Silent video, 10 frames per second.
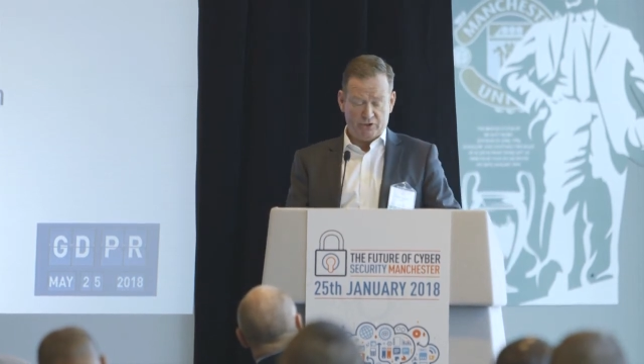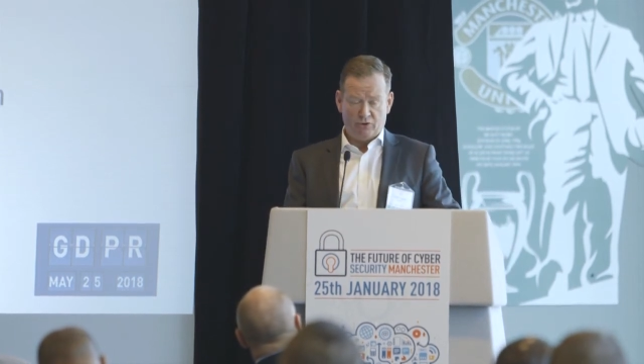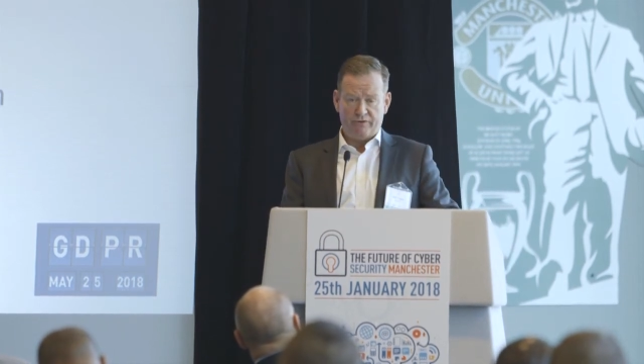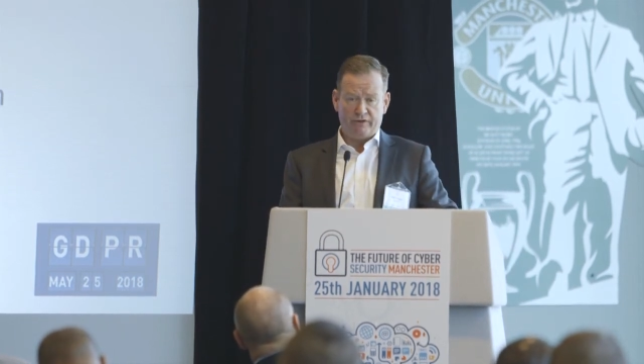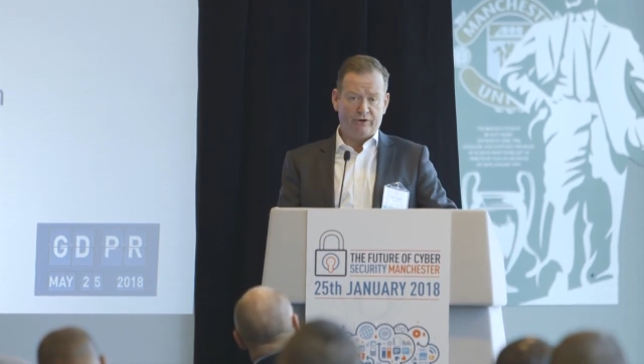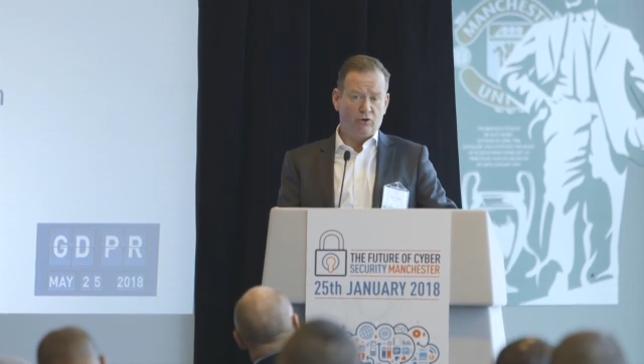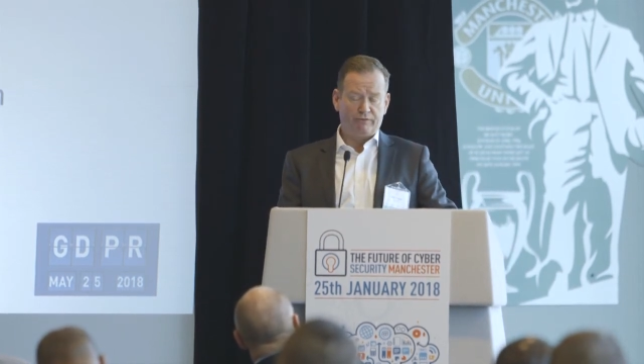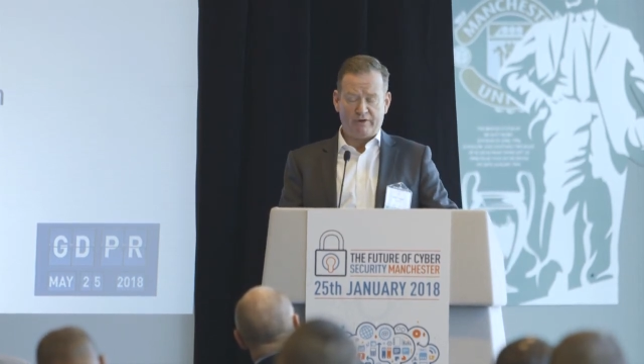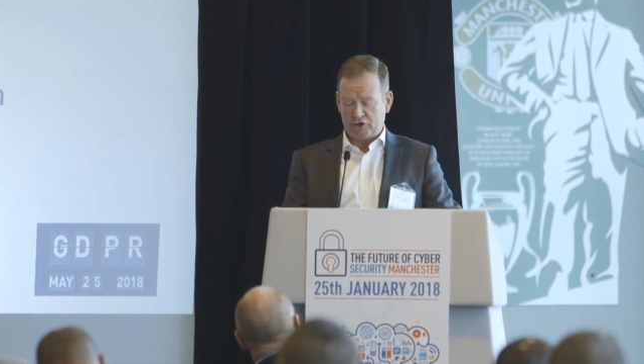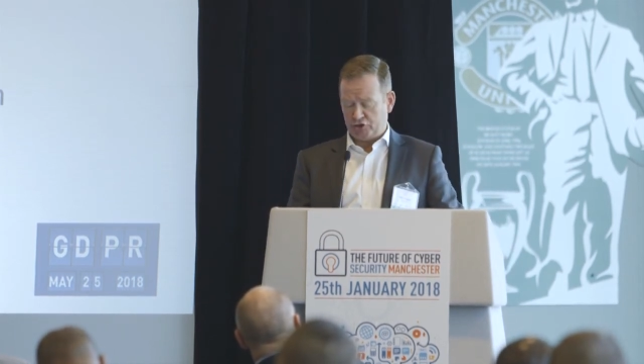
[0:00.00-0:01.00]
you know, they're
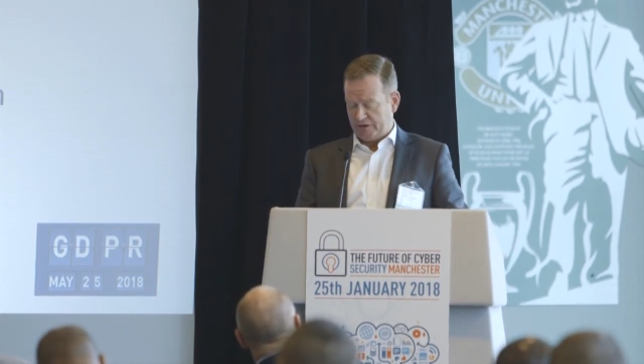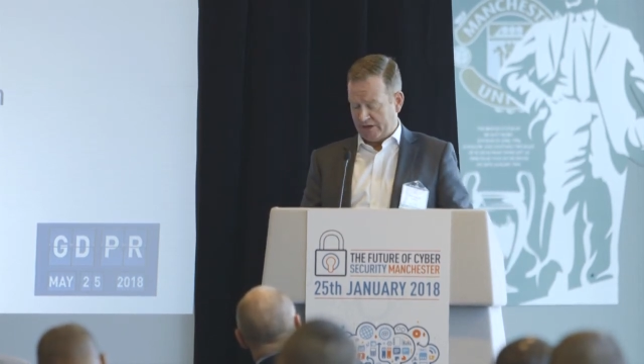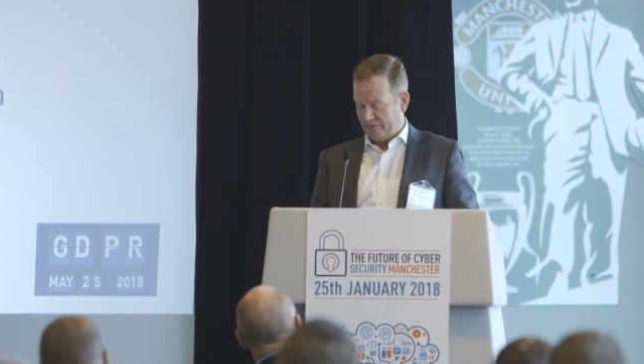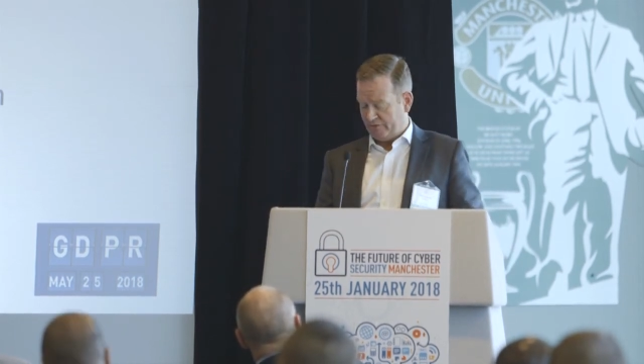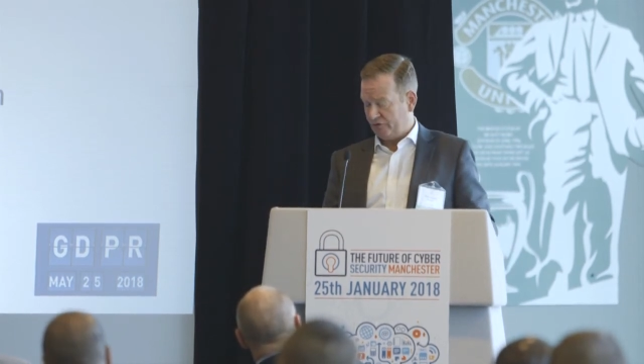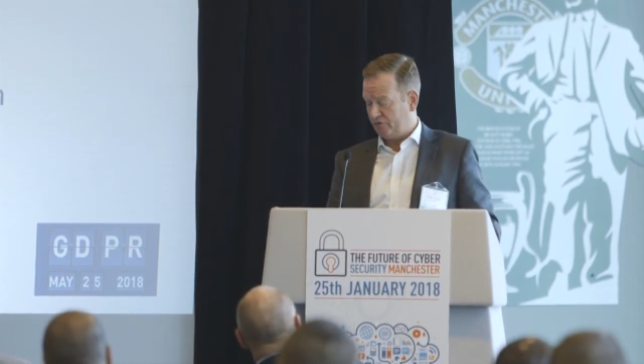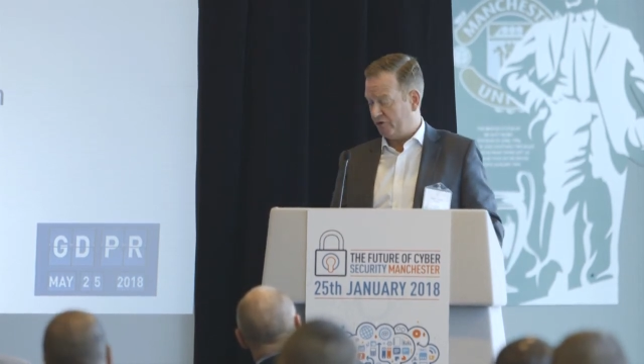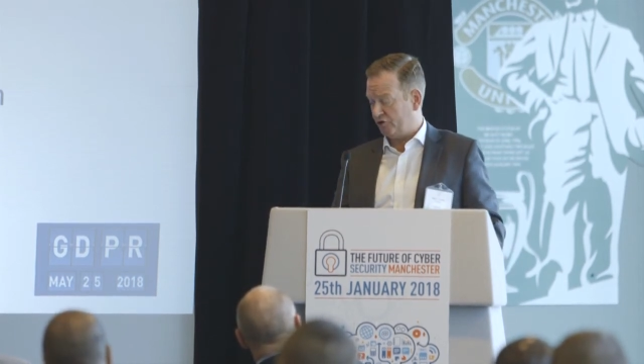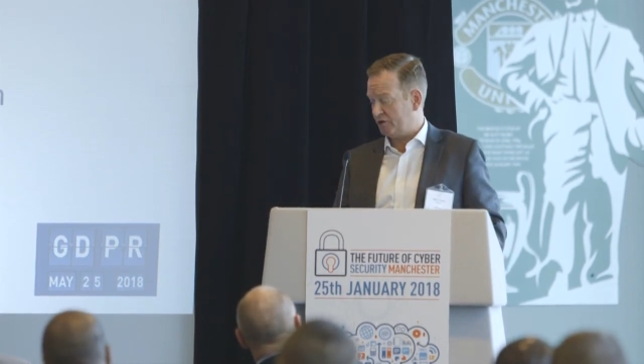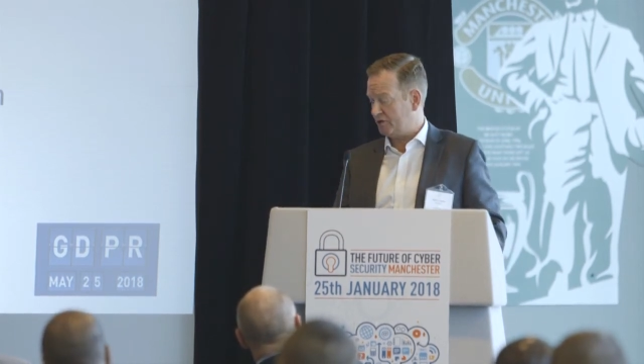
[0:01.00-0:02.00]
old-fashioned and
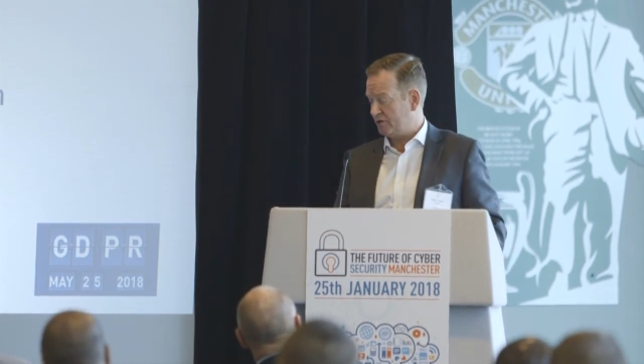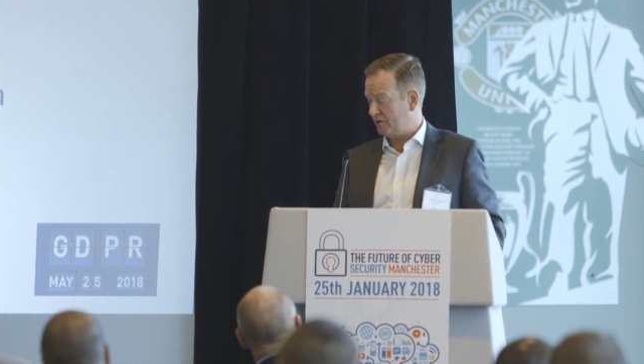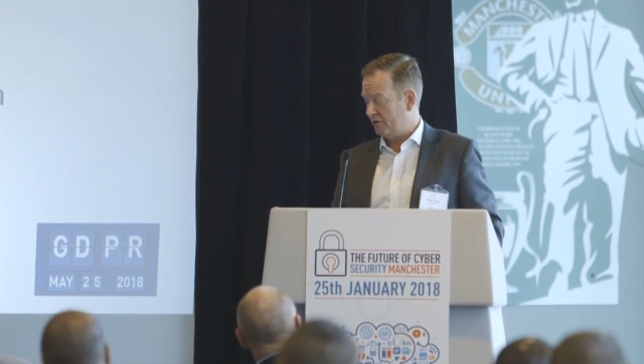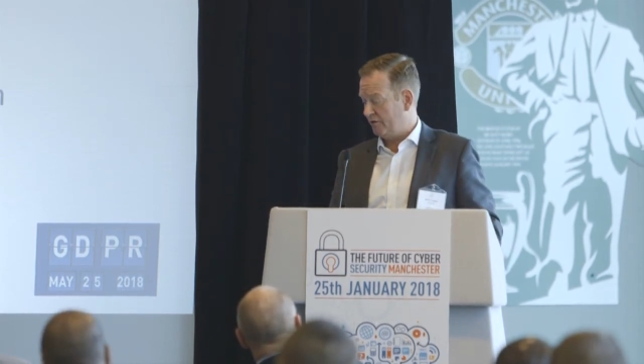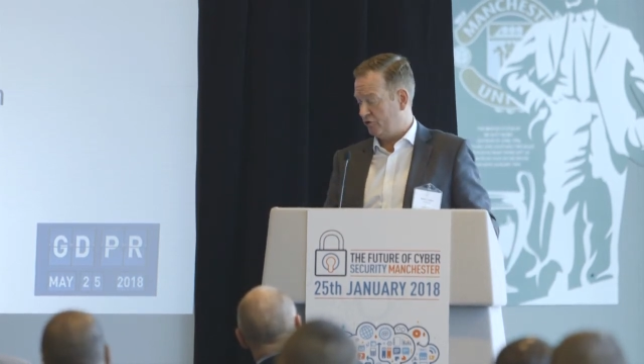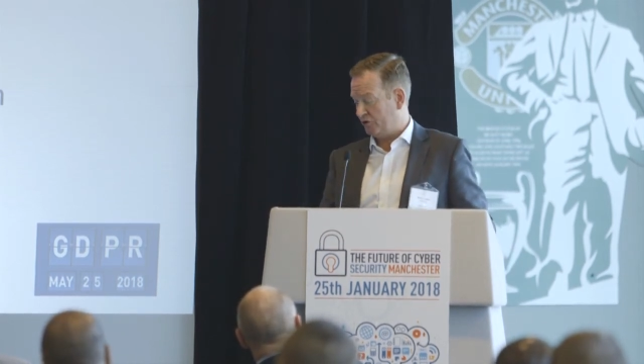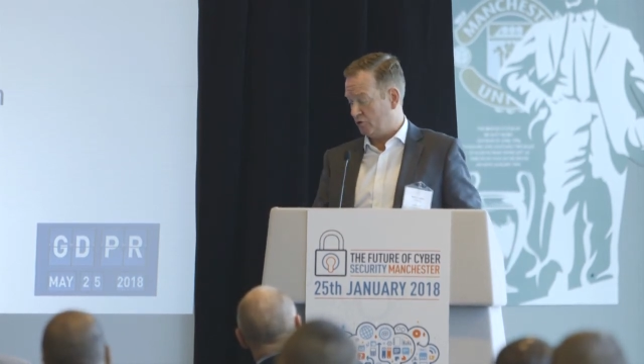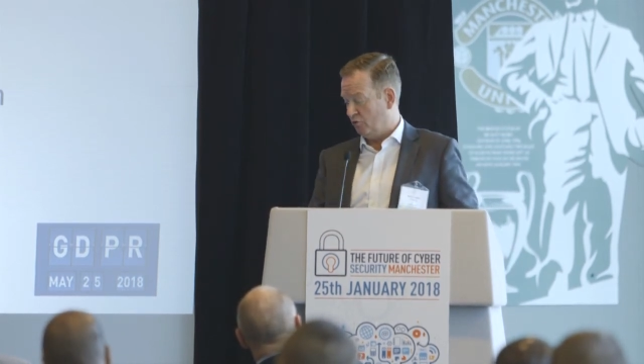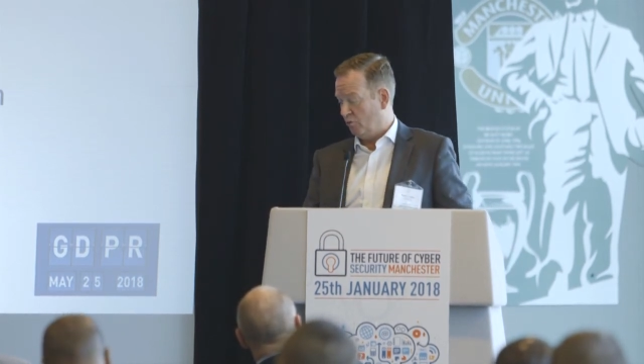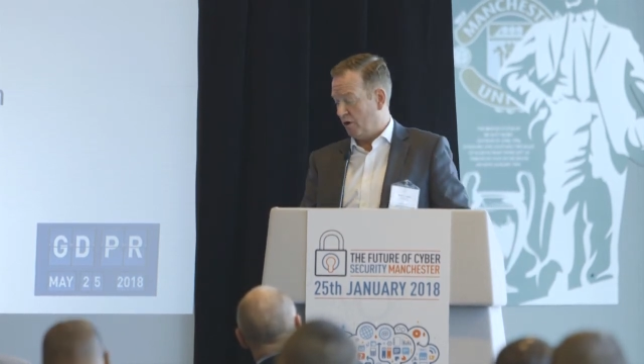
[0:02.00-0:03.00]
they just
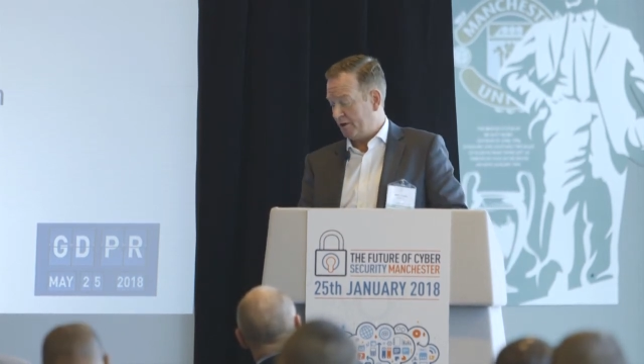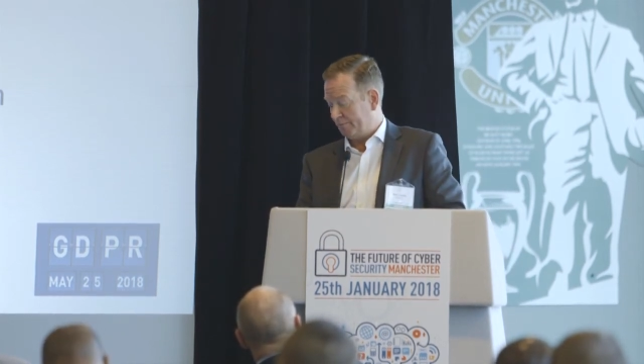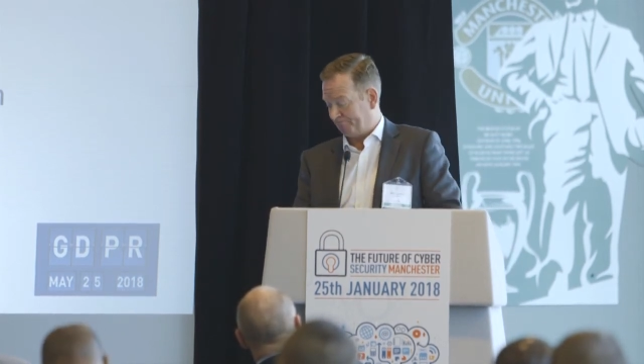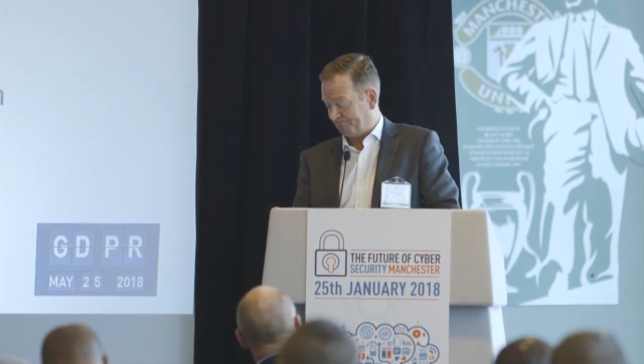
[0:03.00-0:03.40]
don't work.